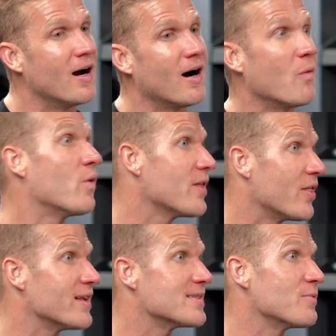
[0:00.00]
uh, one of the
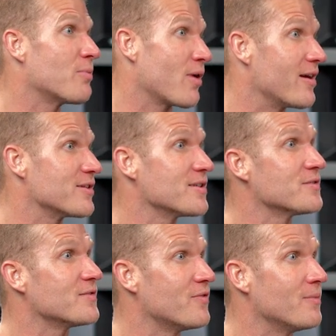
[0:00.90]
things that we pride
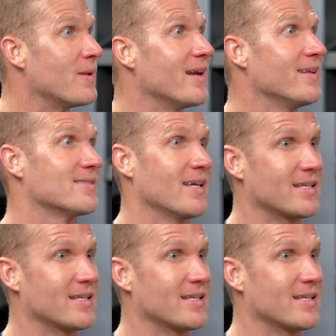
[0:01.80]
ourselves in fit body is